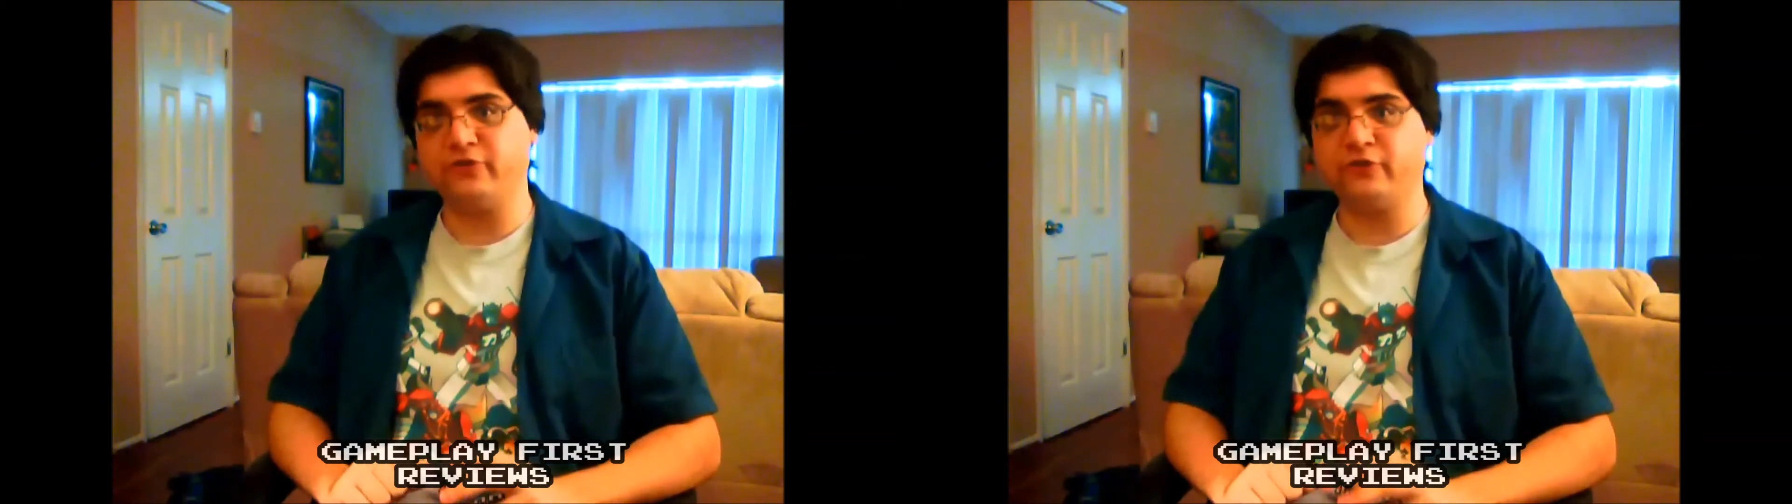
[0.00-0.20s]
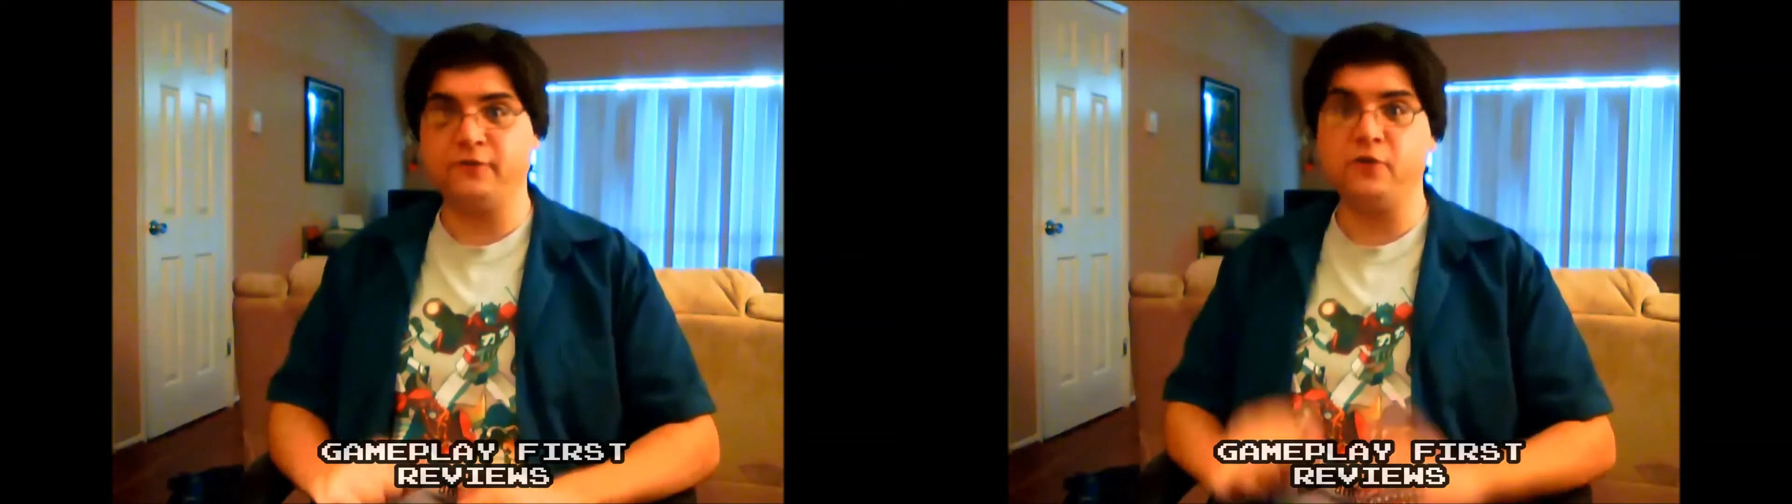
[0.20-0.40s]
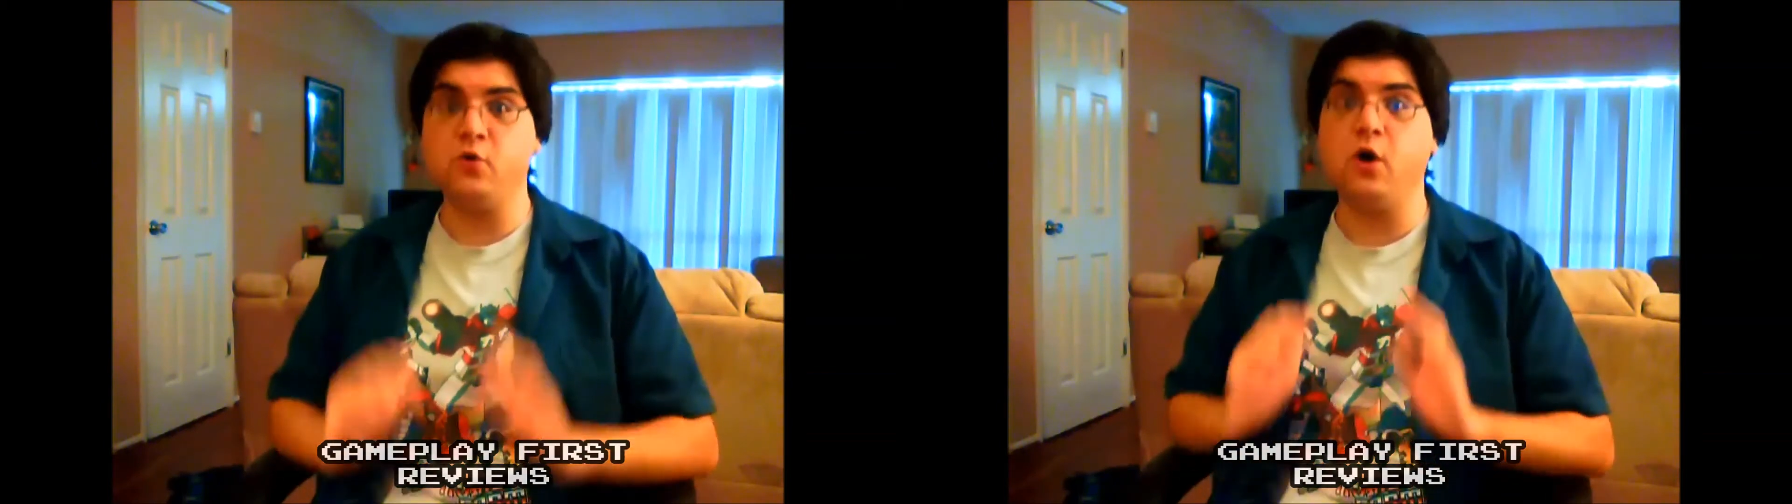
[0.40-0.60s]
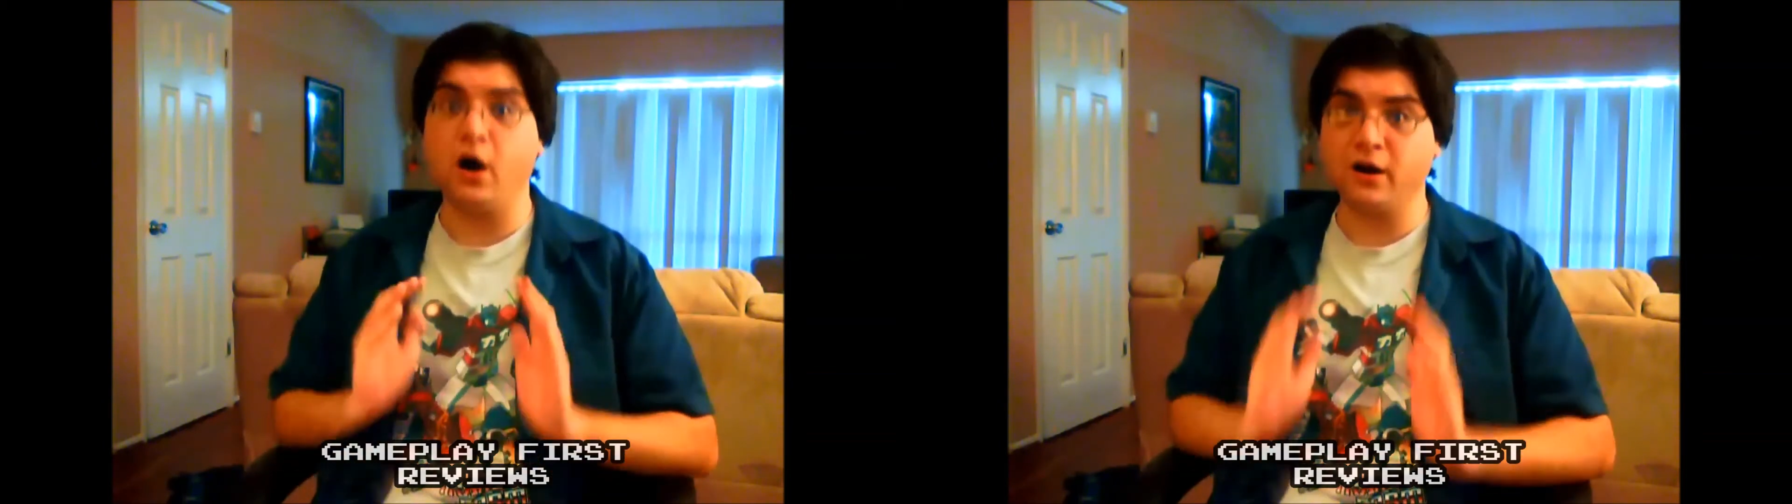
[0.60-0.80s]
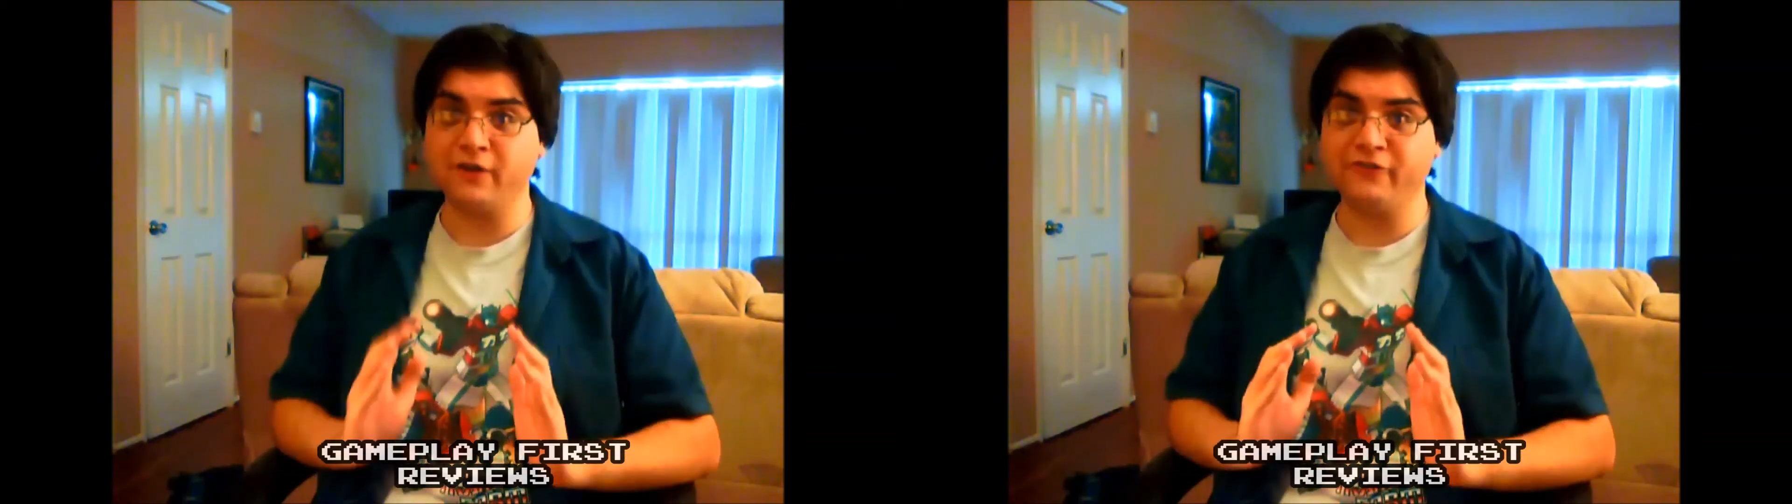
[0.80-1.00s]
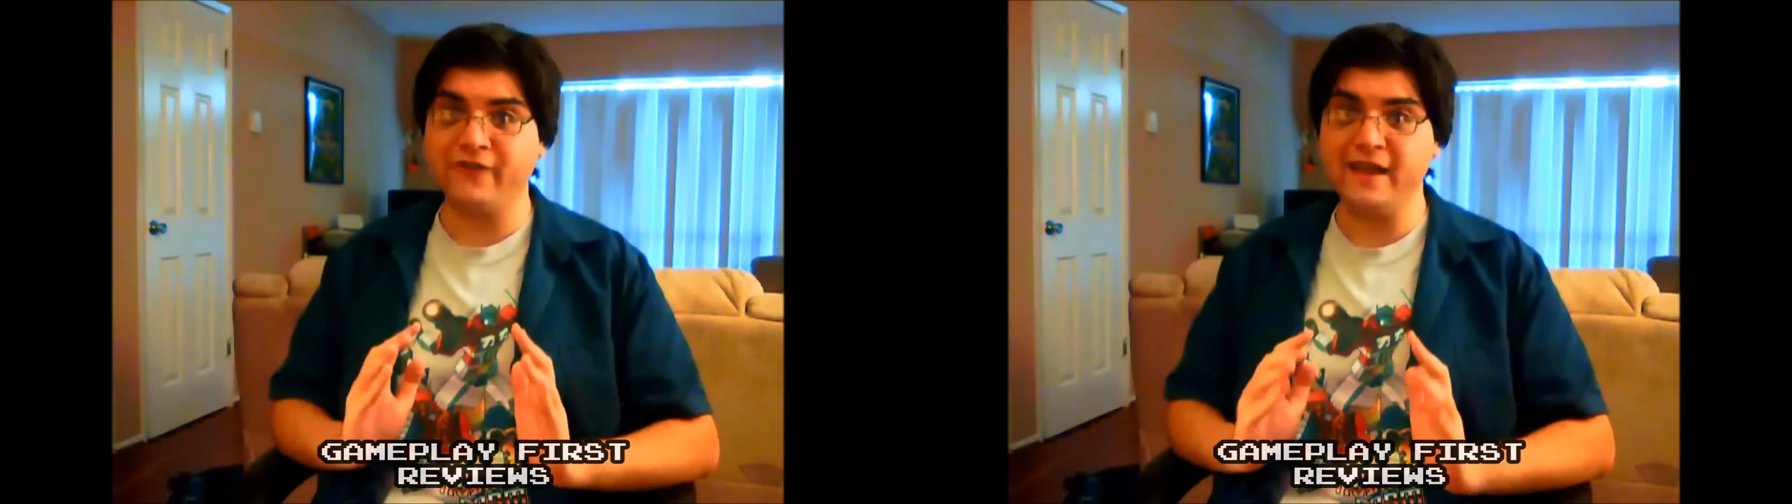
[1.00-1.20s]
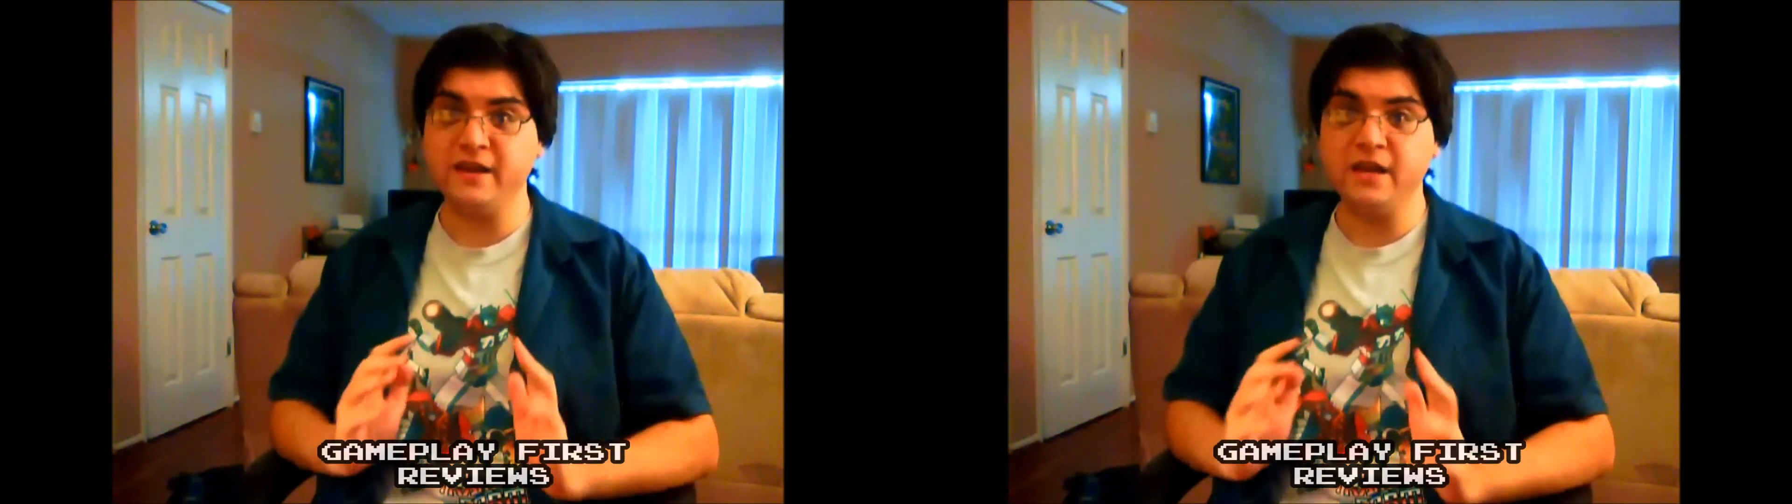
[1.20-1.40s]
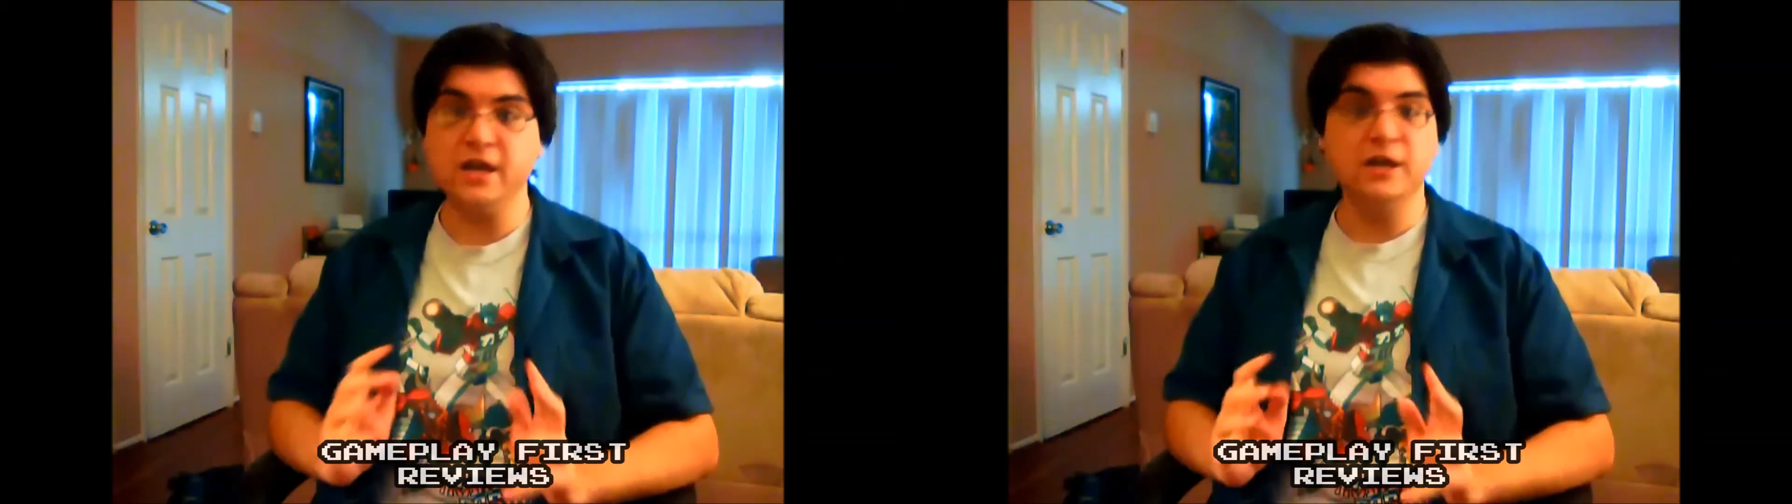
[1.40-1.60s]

so if you are a fan,